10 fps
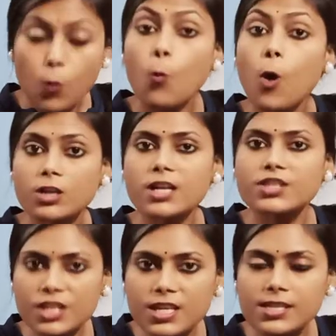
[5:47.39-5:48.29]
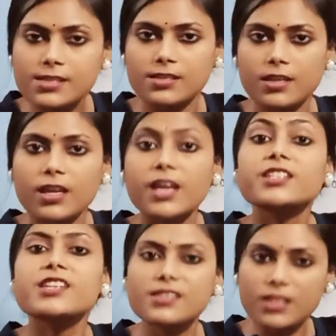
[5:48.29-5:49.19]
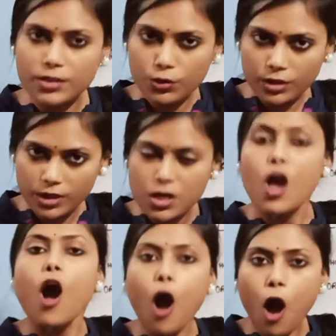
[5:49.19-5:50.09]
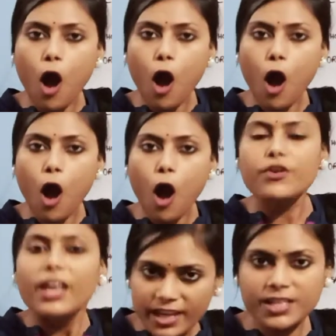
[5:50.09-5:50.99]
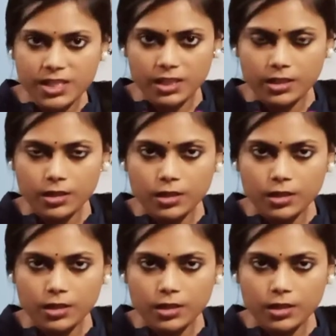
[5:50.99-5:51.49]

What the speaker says: What are genes? It is the unit of heredity.